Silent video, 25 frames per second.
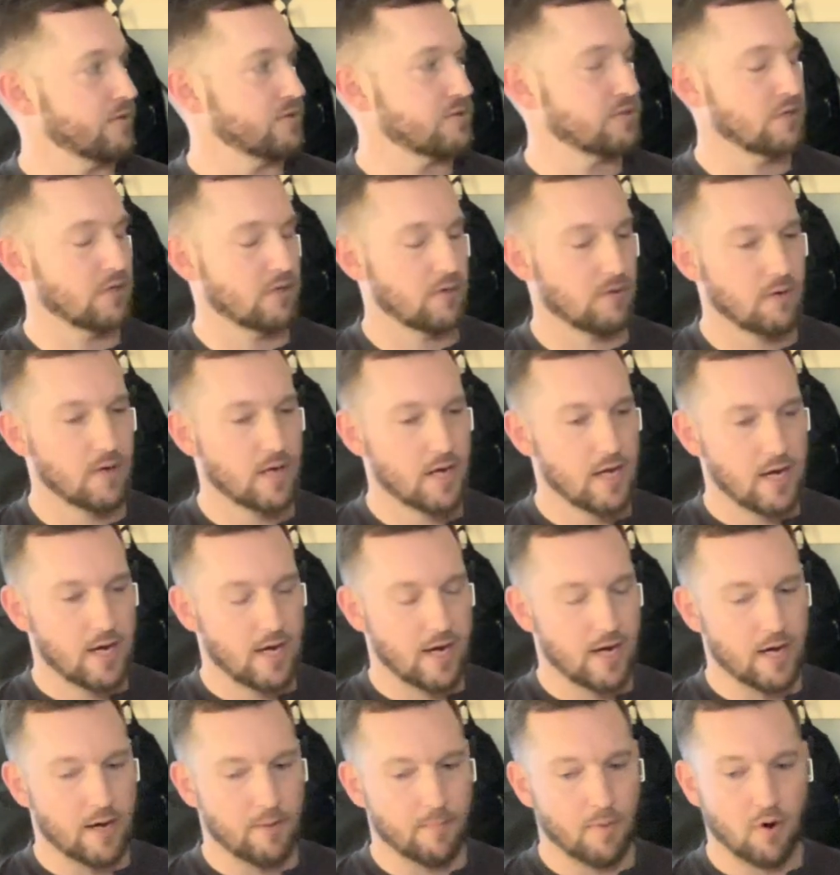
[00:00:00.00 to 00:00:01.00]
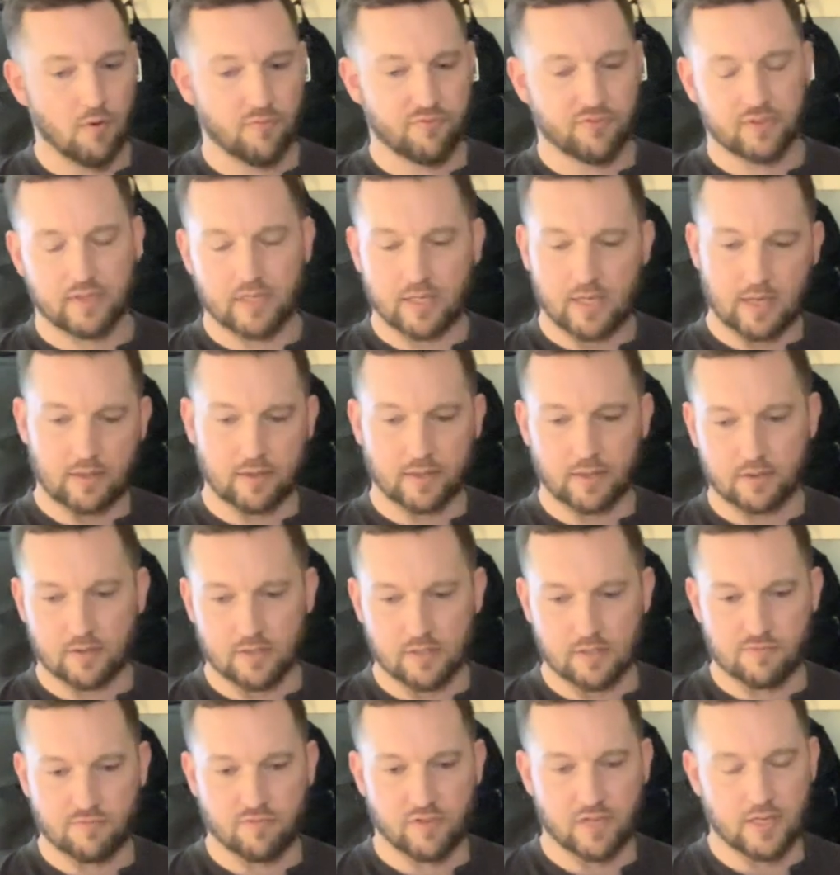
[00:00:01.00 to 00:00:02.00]
So hopefully I'll get
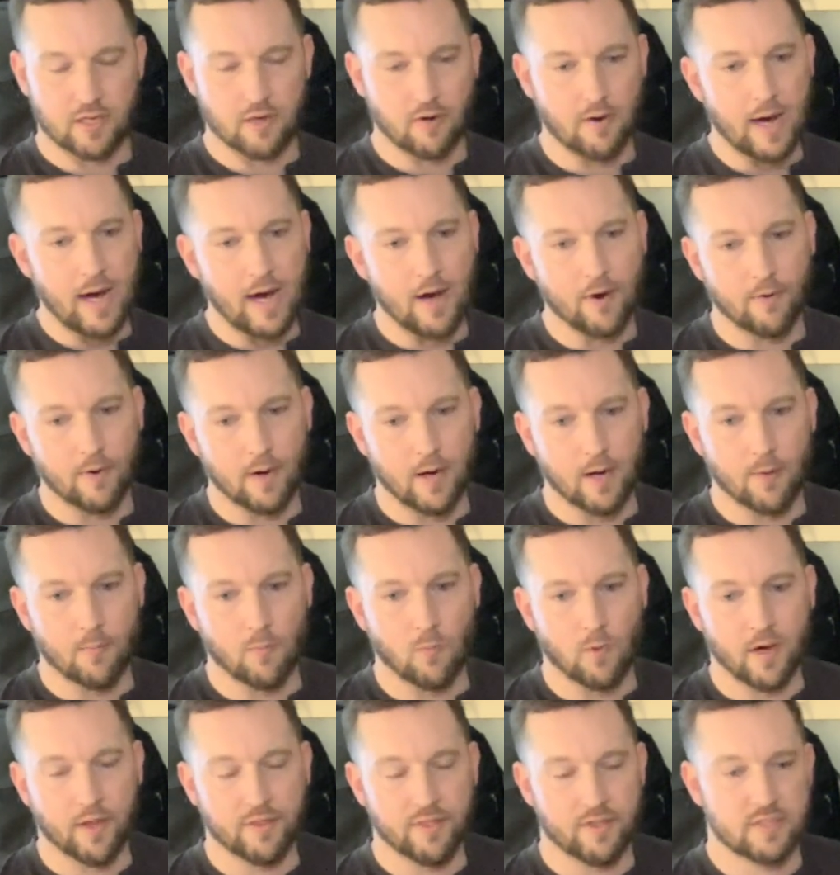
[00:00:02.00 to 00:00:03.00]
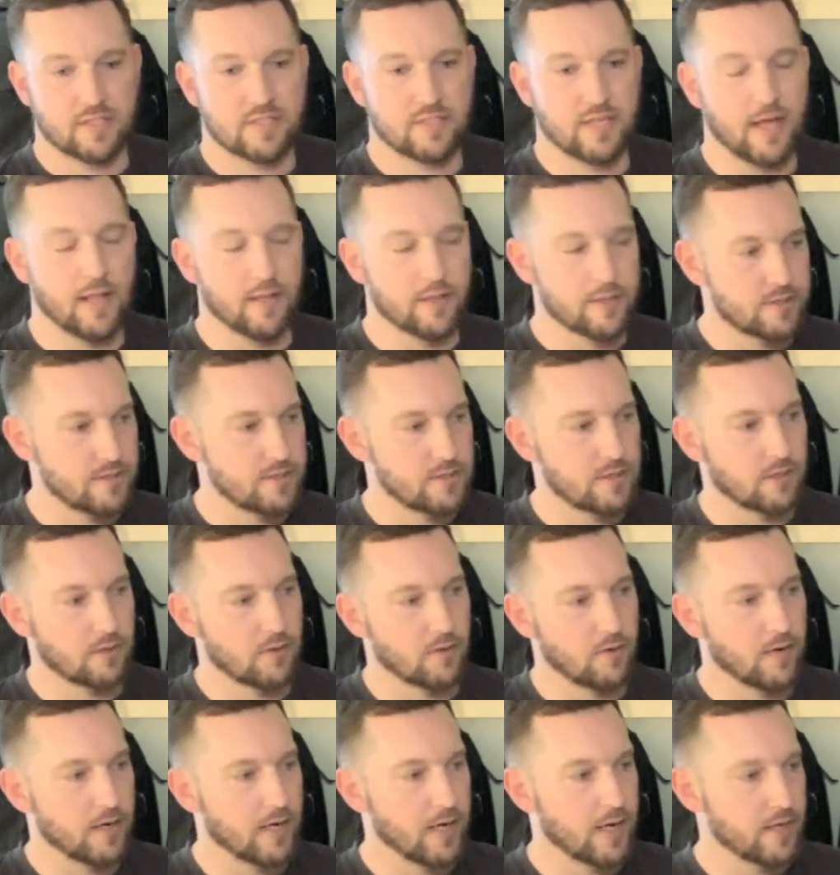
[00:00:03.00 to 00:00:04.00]
this video out while the sale is still
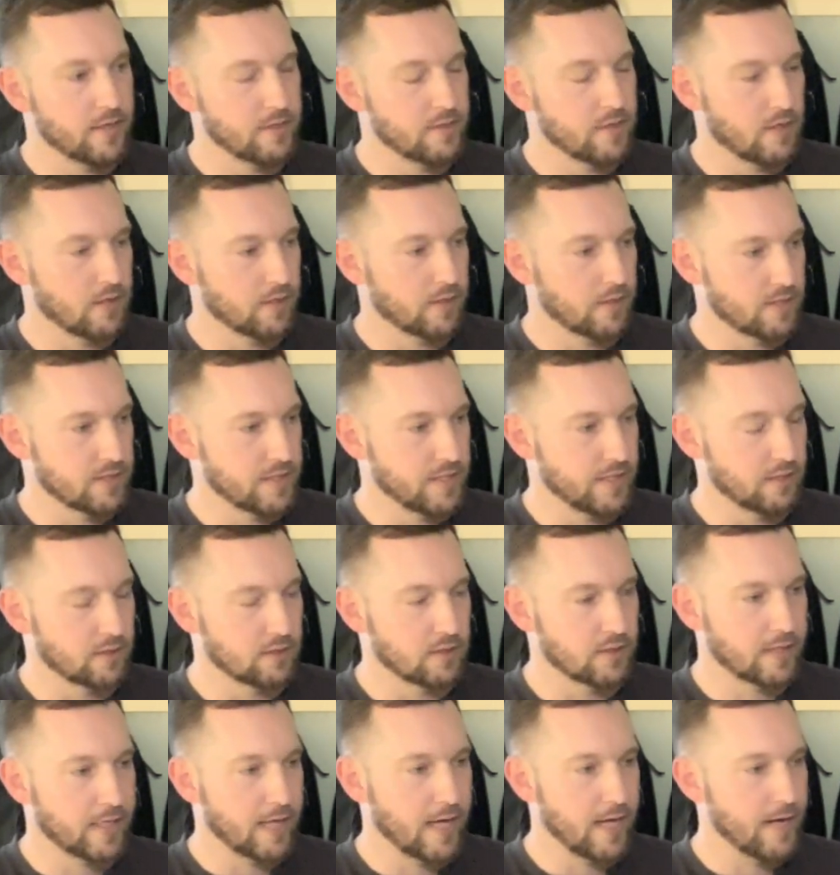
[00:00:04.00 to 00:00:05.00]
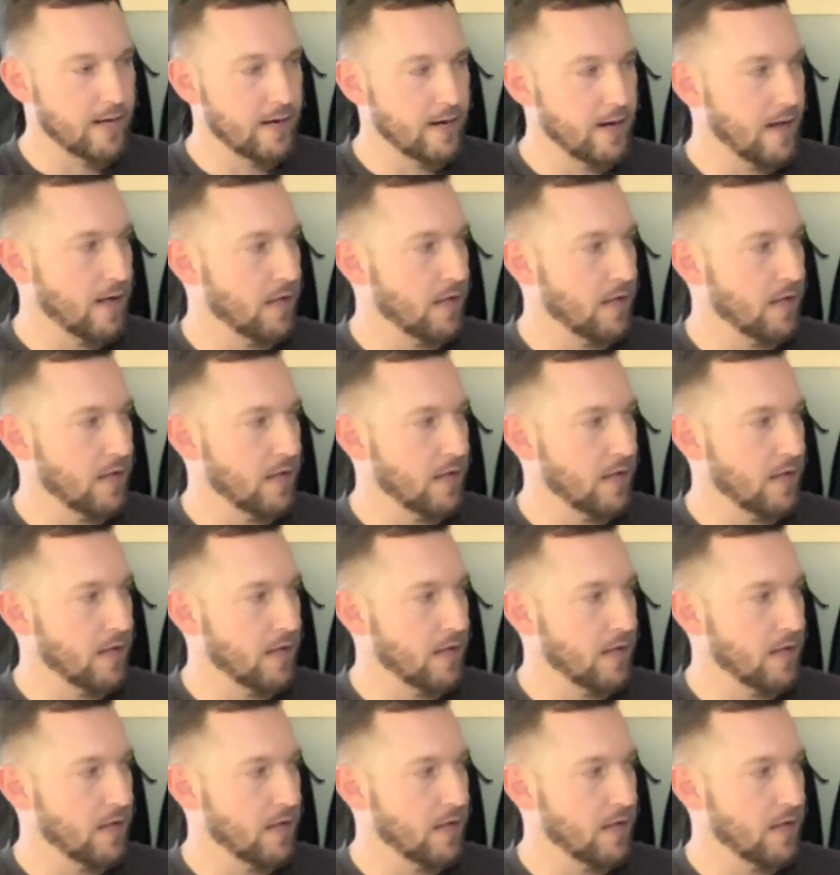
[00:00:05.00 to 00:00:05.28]
going on, and y'all can take a look at it.